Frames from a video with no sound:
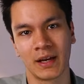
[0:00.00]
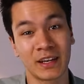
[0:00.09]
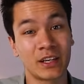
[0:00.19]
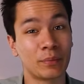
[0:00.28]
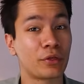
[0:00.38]

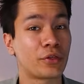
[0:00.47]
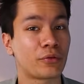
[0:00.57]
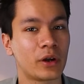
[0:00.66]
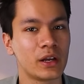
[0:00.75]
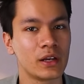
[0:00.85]
And number
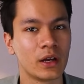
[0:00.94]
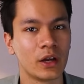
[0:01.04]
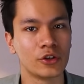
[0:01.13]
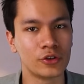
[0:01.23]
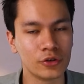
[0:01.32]
3,
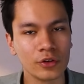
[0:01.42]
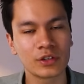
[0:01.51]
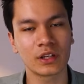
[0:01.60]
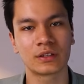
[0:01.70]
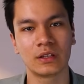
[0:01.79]

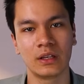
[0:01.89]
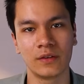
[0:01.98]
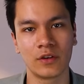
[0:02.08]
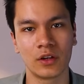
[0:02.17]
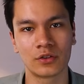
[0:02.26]
use
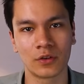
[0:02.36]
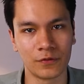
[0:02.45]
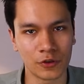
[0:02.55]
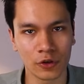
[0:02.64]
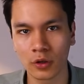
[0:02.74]
interleaving to
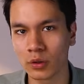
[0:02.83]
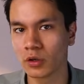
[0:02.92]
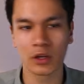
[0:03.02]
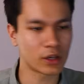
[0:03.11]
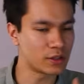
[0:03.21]
view,
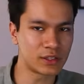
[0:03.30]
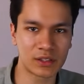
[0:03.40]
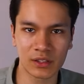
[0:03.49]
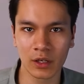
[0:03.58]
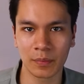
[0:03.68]

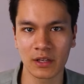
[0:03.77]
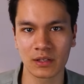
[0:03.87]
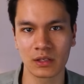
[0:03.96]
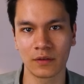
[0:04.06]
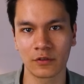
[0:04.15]
consider
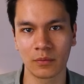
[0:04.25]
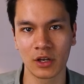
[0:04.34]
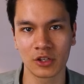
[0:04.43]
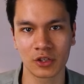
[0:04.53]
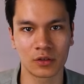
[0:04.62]
pieces of
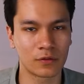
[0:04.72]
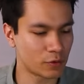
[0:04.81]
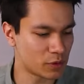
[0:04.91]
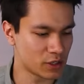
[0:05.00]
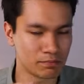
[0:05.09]
information
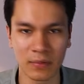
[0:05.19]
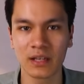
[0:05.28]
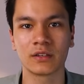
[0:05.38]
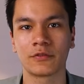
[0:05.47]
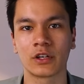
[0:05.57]
from these
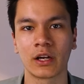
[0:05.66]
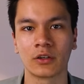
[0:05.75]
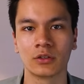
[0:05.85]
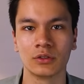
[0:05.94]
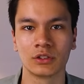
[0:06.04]
many different
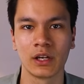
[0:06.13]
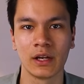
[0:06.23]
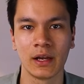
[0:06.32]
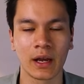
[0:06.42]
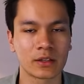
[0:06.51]
angles,
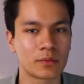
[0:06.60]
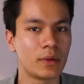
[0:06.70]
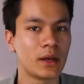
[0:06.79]
and to